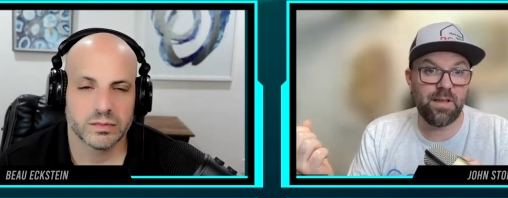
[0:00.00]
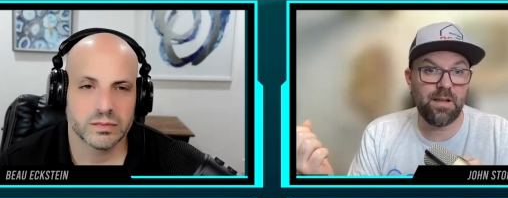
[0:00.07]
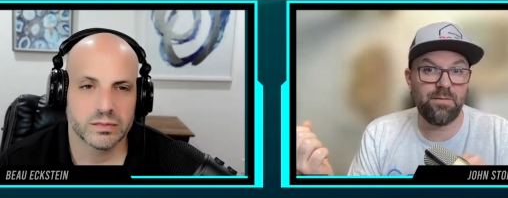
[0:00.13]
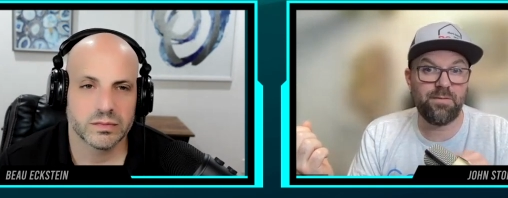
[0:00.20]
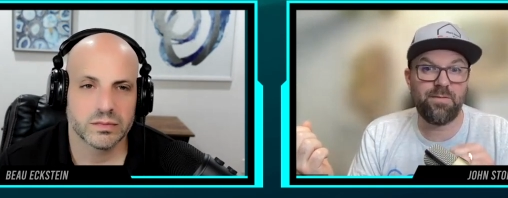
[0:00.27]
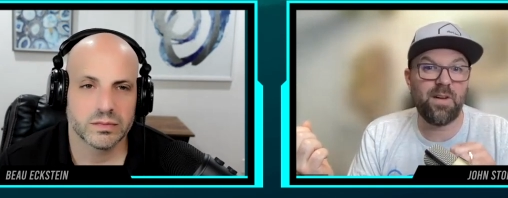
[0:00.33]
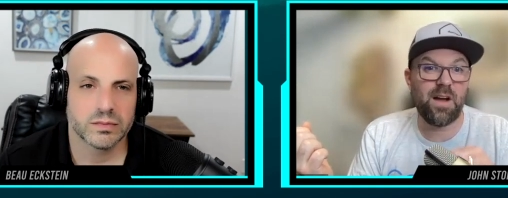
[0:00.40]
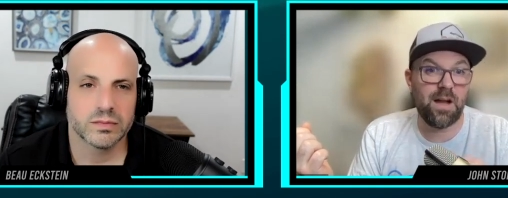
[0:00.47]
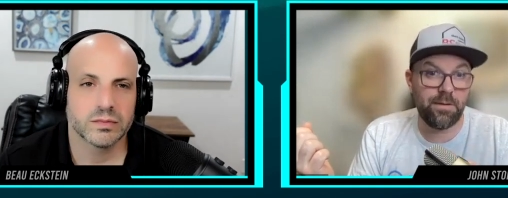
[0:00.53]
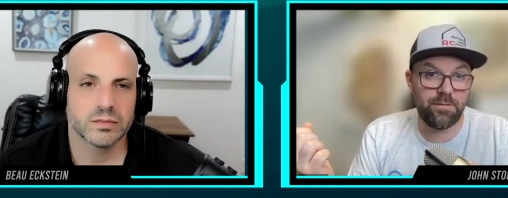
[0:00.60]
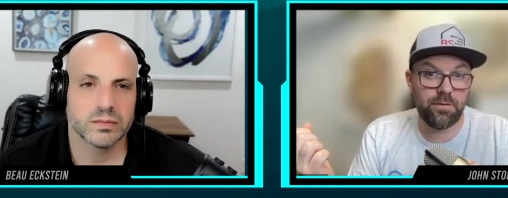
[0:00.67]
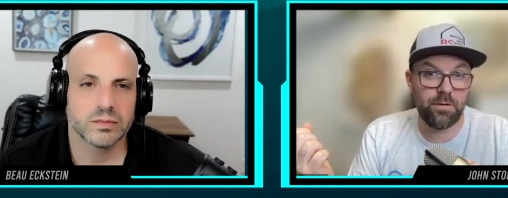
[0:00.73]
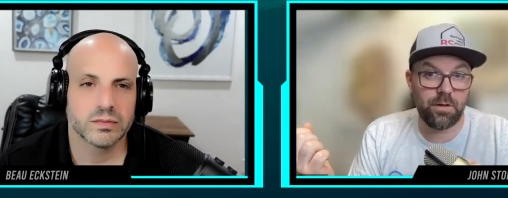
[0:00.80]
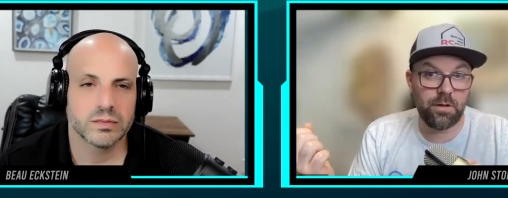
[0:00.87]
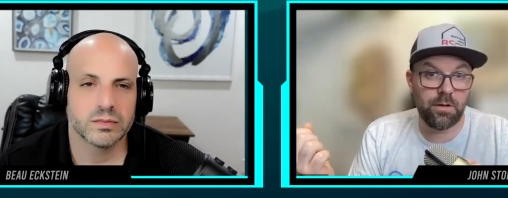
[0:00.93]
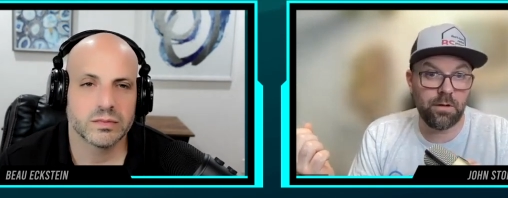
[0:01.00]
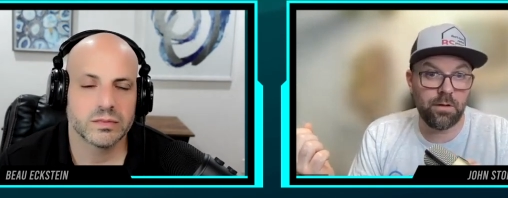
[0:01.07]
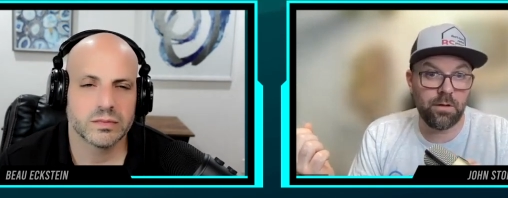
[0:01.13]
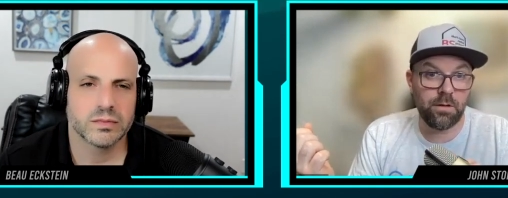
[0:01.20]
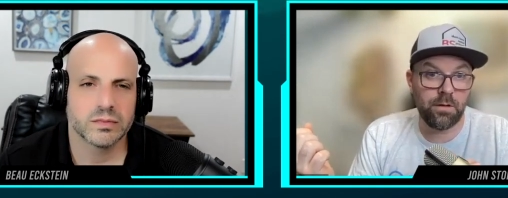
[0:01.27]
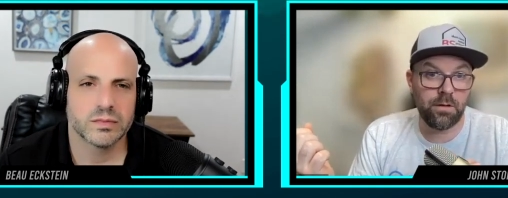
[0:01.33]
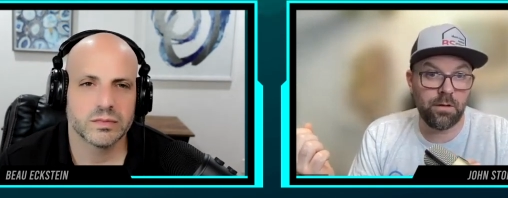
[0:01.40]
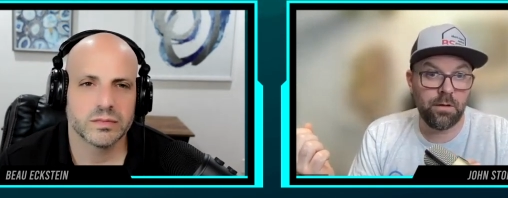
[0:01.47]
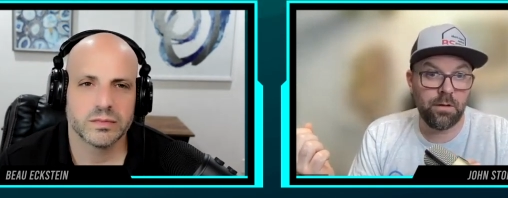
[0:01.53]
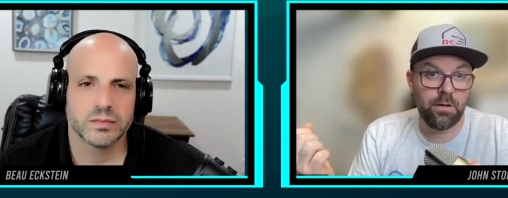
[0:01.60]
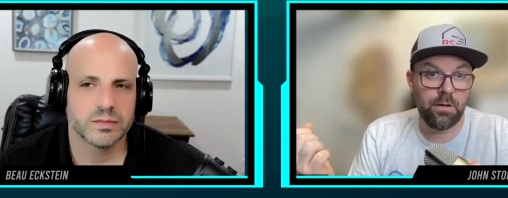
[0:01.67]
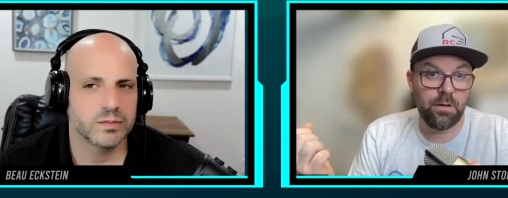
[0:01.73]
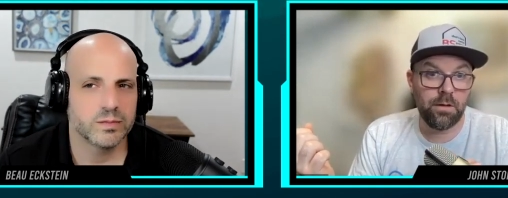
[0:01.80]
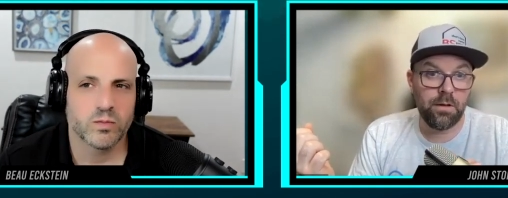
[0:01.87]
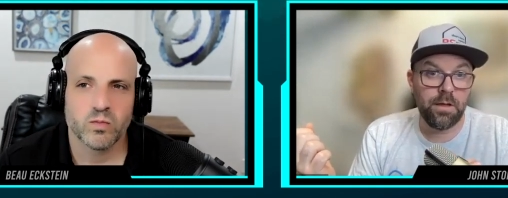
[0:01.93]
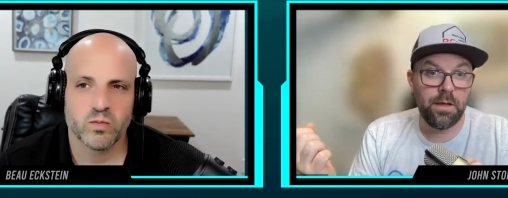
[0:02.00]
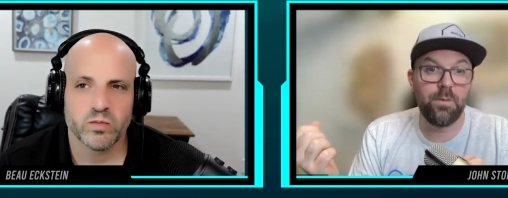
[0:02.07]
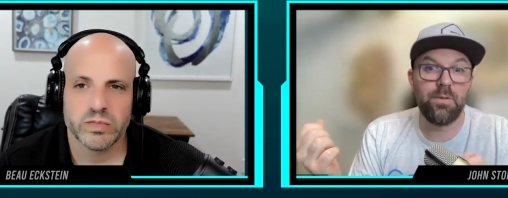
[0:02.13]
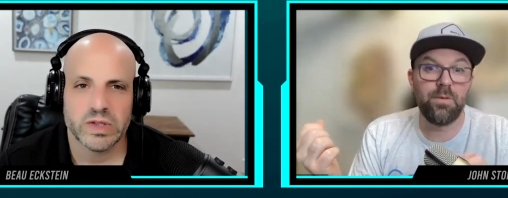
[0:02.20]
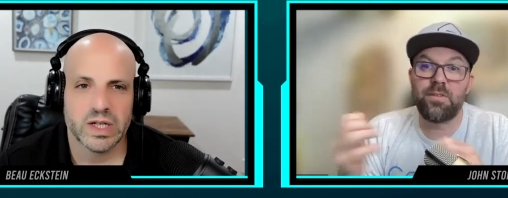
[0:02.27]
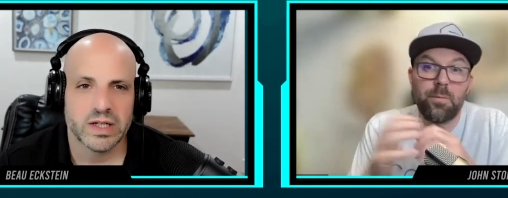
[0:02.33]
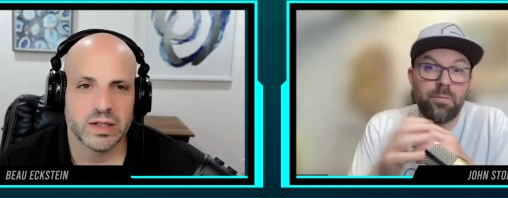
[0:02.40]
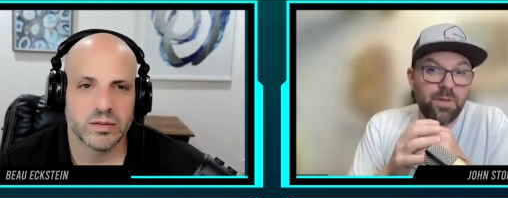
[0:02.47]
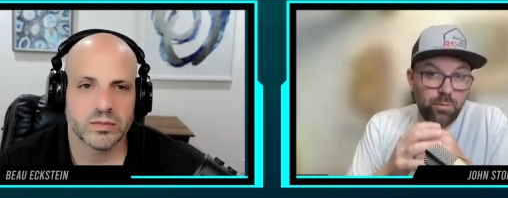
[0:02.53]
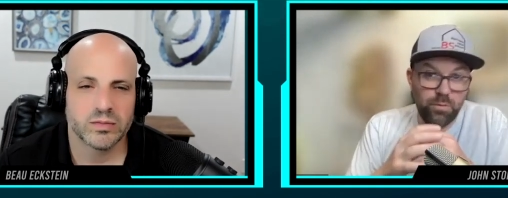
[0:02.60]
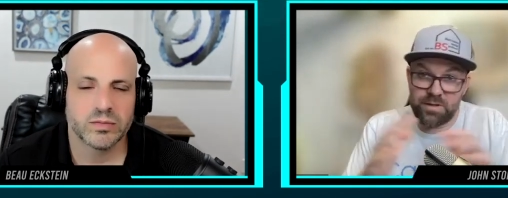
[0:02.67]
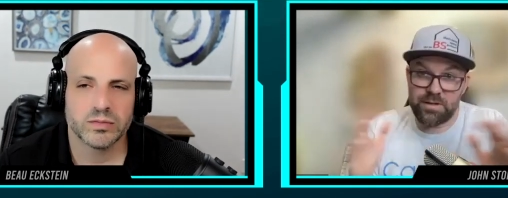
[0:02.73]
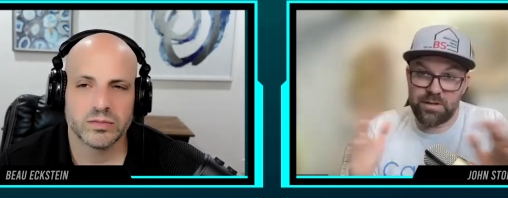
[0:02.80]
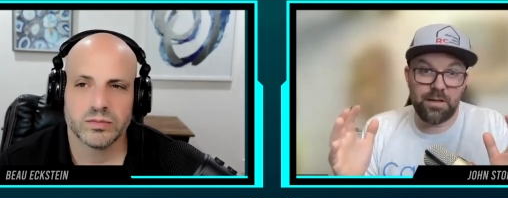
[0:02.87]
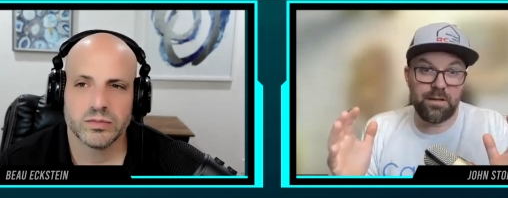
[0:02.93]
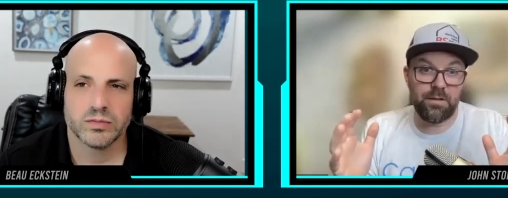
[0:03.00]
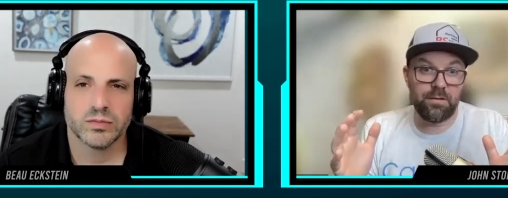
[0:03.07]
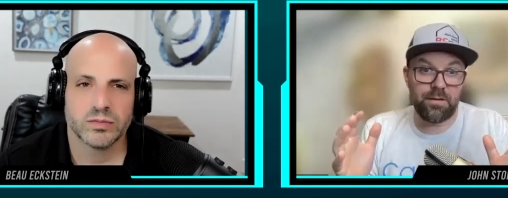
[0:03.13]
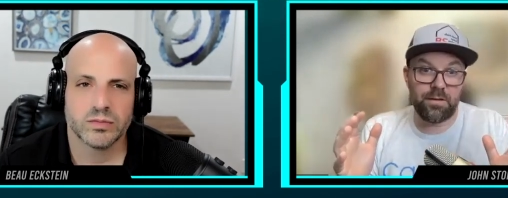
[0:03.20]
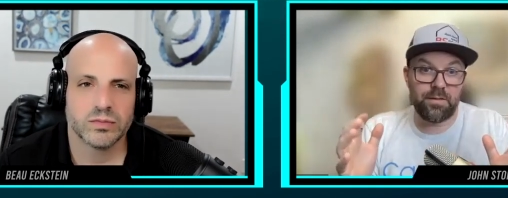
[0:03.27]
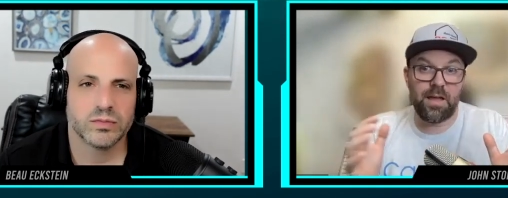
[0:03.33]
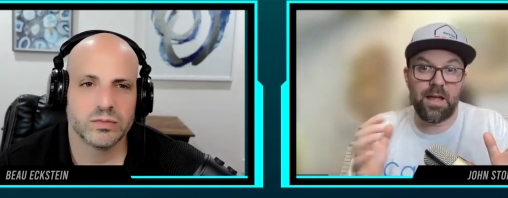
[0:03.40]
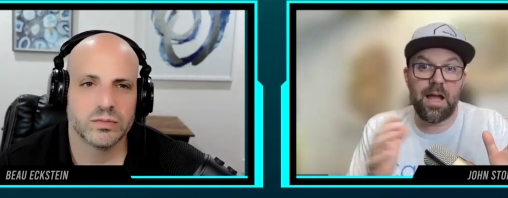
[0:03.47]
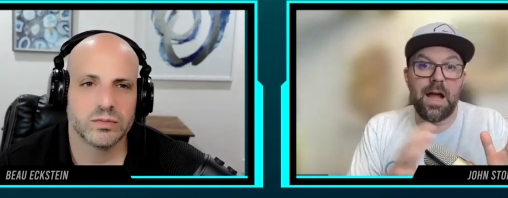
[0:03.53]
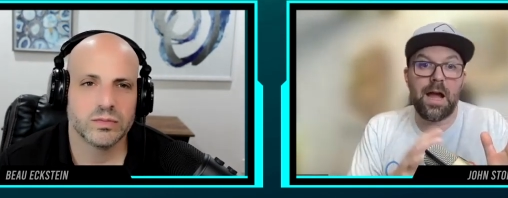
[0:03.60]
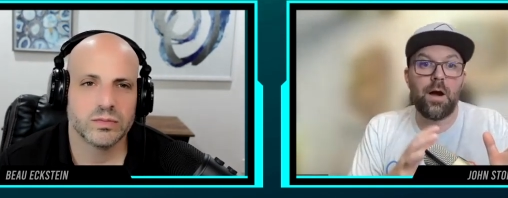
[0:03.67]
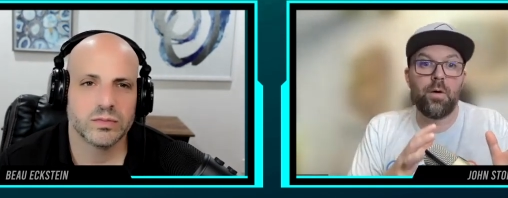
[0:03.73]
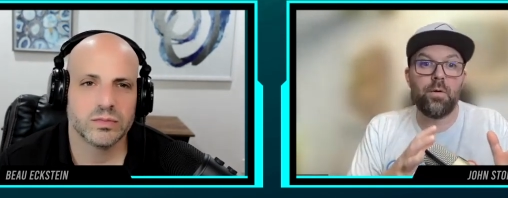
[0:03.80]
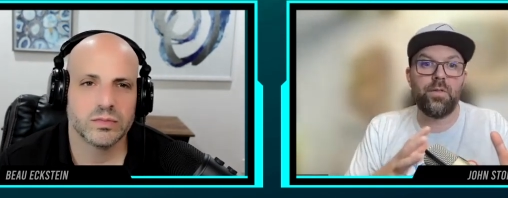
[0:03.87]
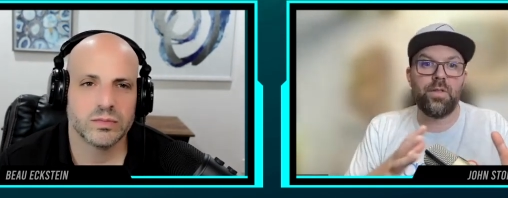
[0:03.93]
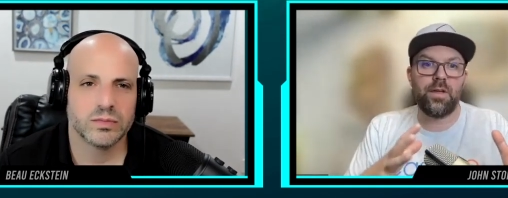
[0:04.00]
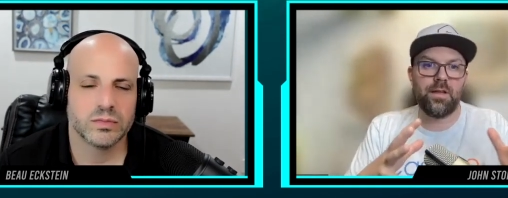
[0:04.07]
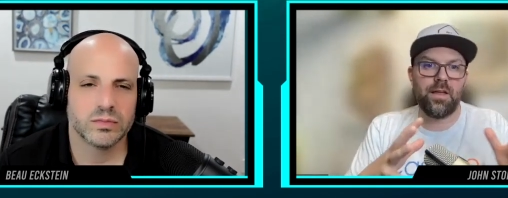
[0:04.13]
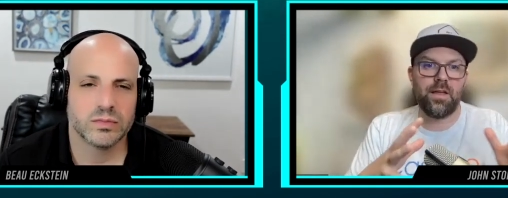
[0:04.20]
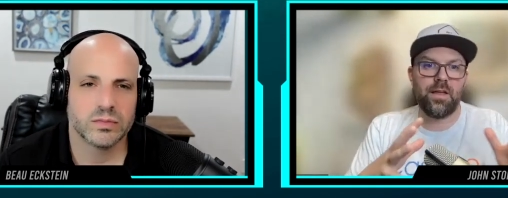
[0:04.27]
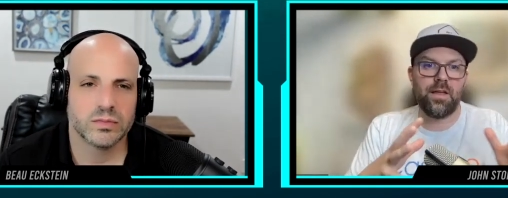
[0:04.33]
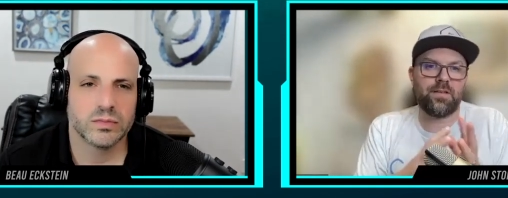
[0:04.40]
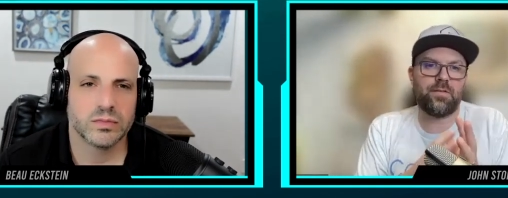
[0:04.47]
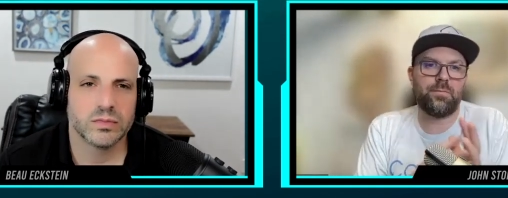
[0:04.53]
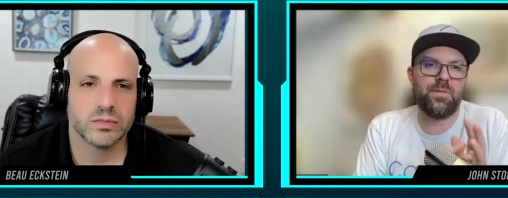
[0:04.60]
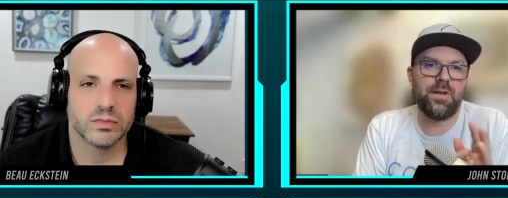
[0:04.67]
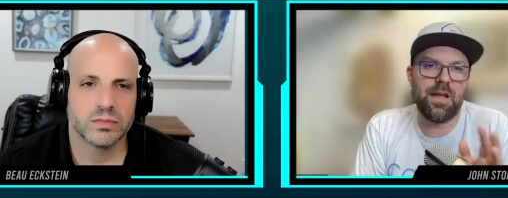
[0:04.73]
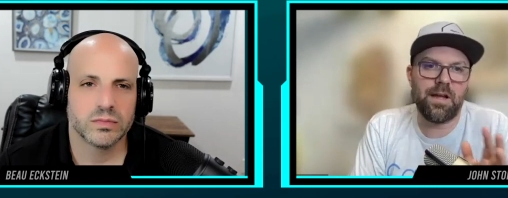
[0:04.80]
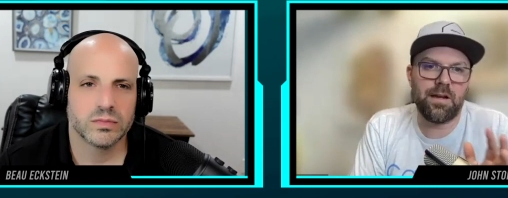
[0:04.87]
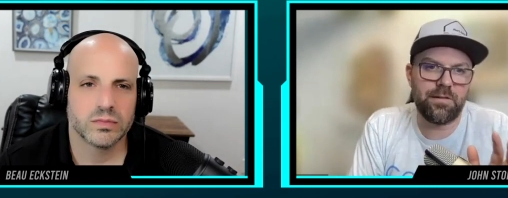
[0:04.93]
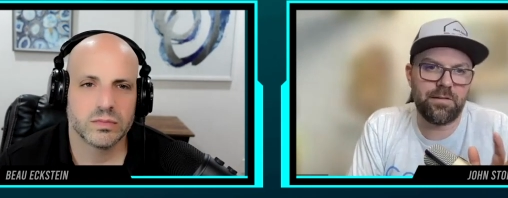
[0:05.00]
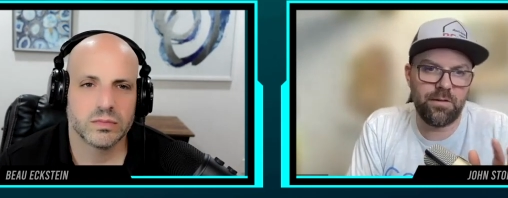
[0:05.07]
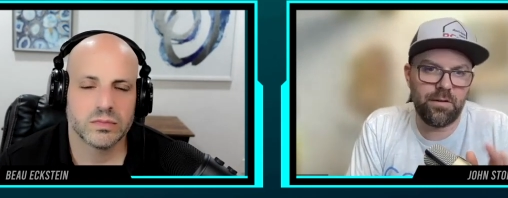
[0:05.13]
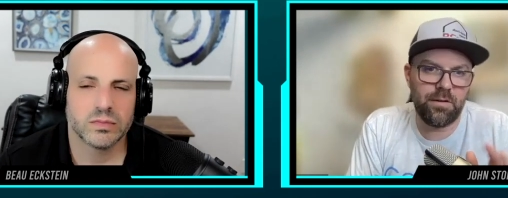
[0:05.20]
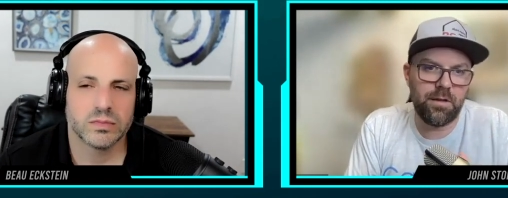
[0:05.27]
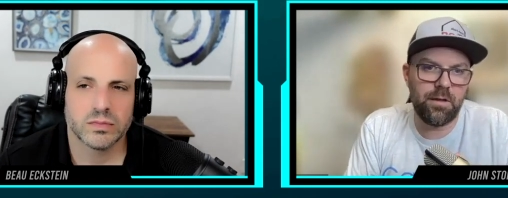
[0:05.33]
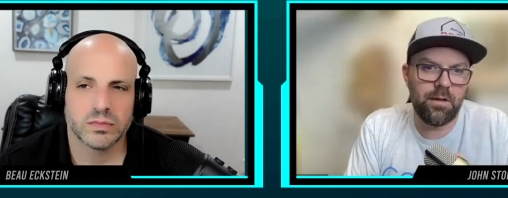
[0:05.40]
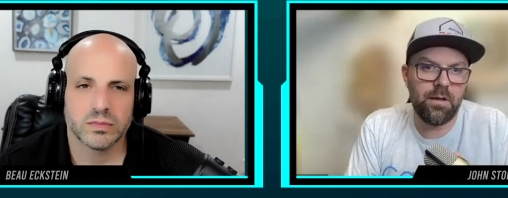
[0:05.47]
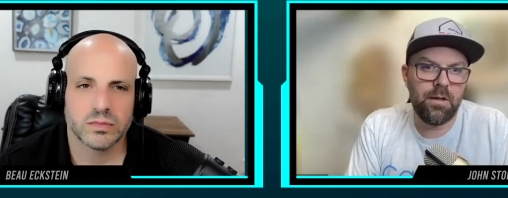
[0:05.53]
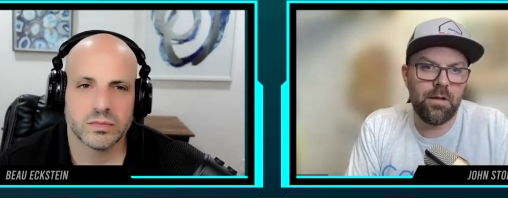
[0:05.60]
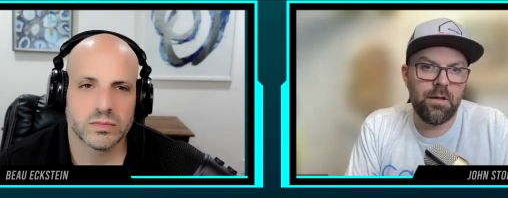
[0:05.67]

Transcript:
Speaker 1: had 5 trillion. It was something ridiculous like that, how they exponentially,